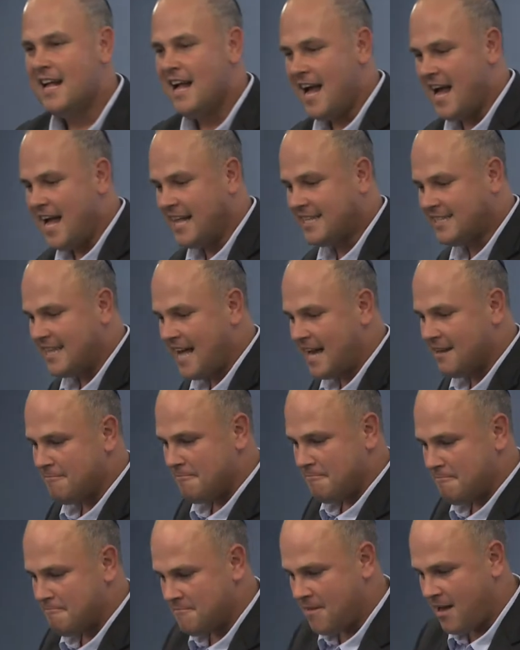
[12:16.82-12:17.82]
it's that
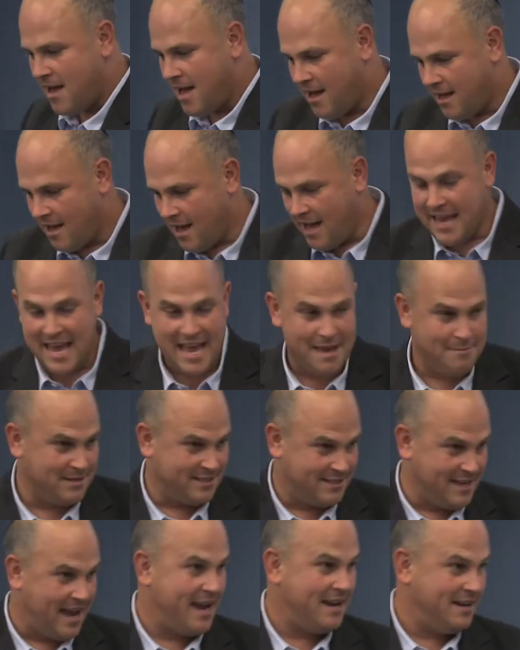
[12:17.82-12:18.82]
I am a
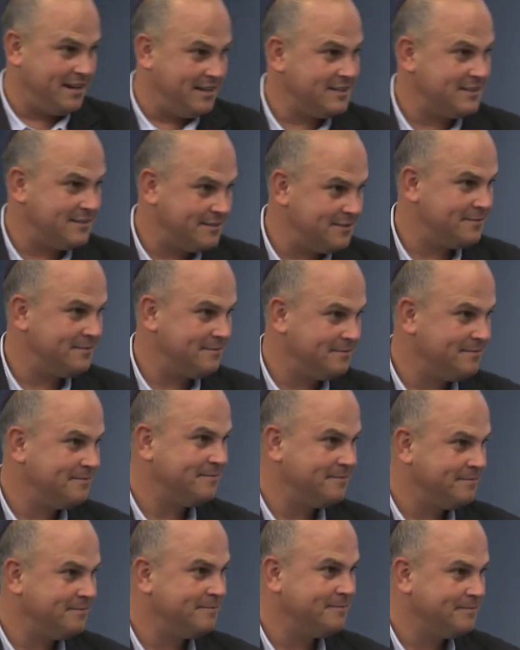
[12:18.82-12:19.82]
Zionist
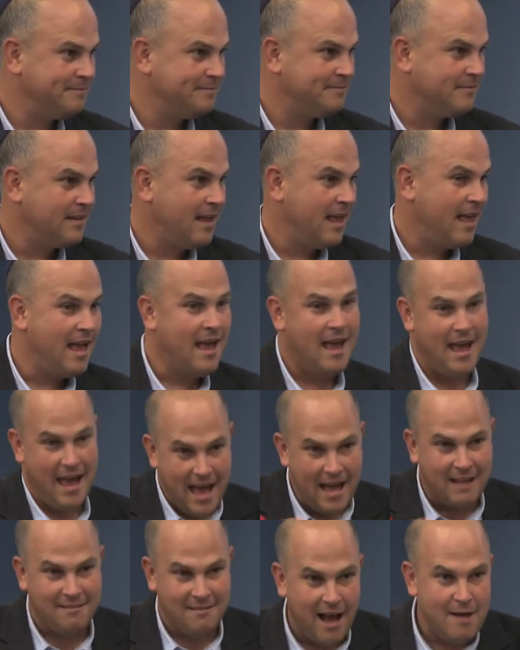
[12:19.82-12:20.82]

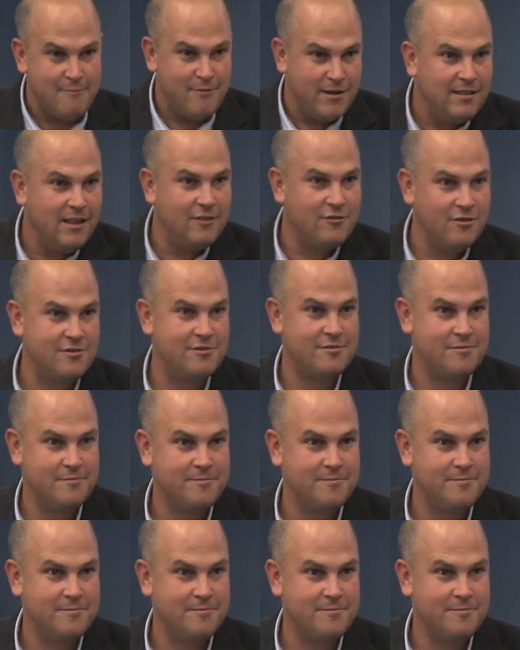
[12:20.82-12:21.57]
and I'm religious.